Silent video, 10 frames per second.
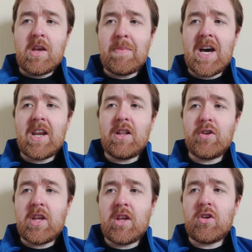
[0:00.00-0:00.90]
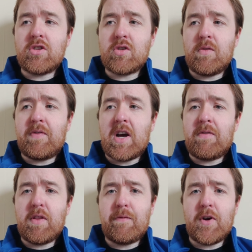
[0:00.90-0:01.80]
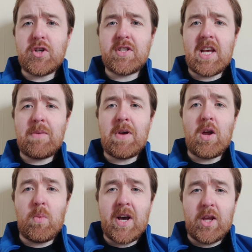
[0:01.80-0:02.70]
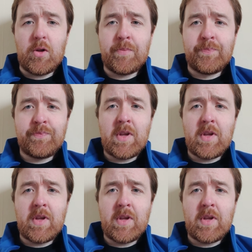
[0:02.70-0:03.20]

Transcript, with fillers: Kamara looking good so far for the first time in a while.